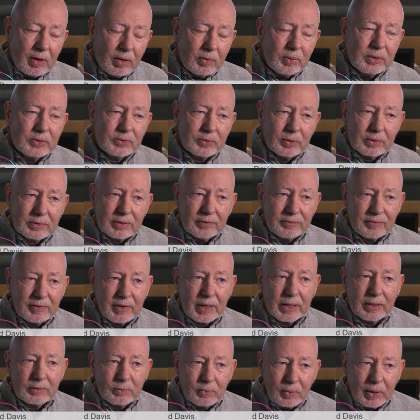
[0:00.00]
always look to
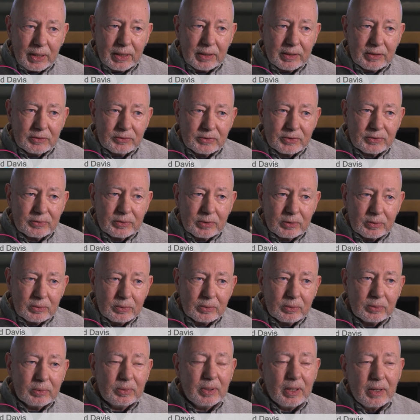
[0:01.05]
find ways
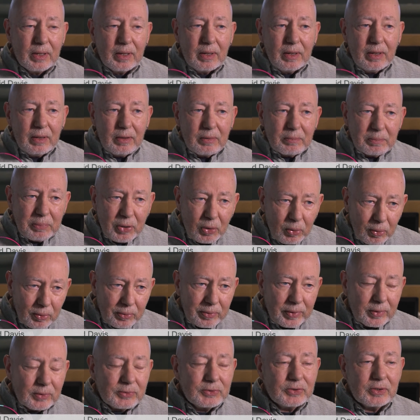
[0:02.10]
to pull
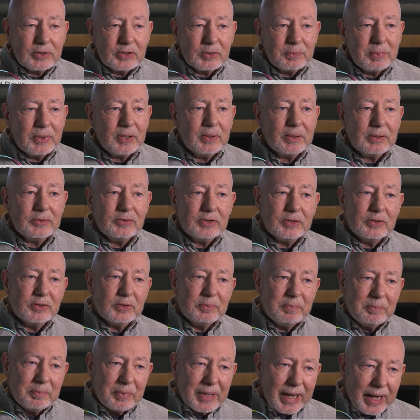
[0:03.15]
those experiences
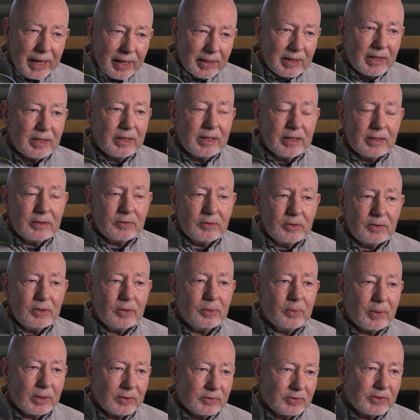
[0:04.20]
back into
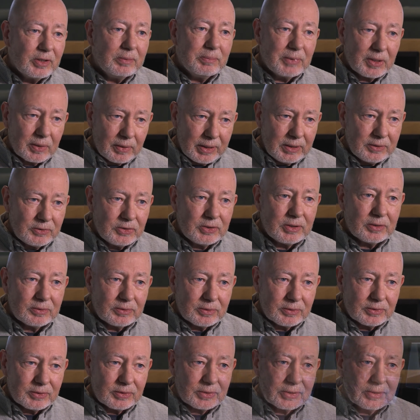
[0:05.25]
our
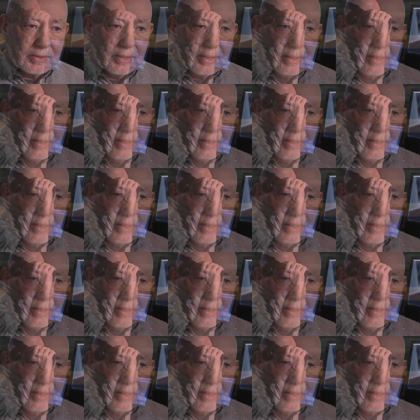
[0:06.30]
simulations.